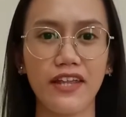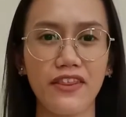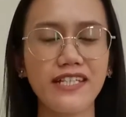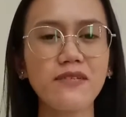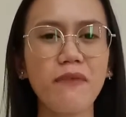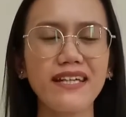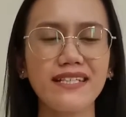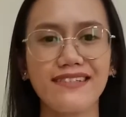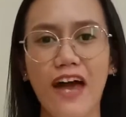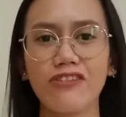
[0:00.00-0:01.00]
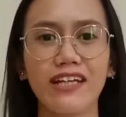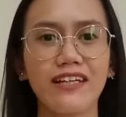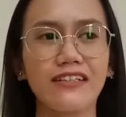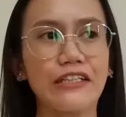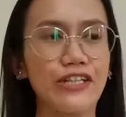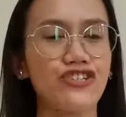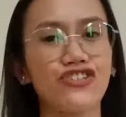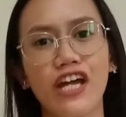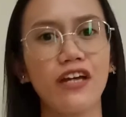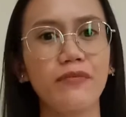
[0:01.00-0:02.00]
This might sound like a
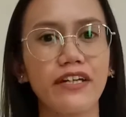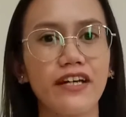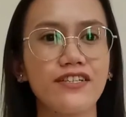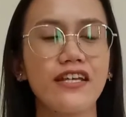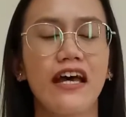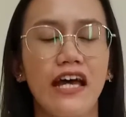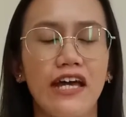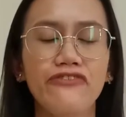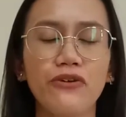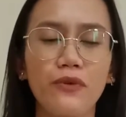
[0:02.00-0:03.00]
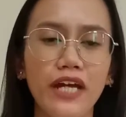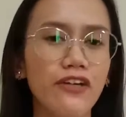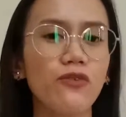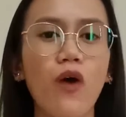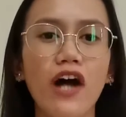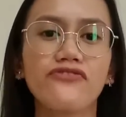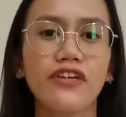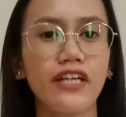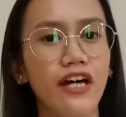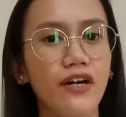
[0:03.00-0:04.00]
cliche because if you read or watch
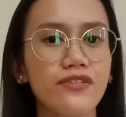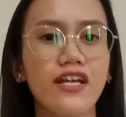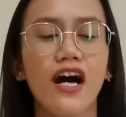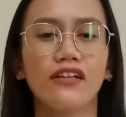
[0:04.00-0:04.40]
videos,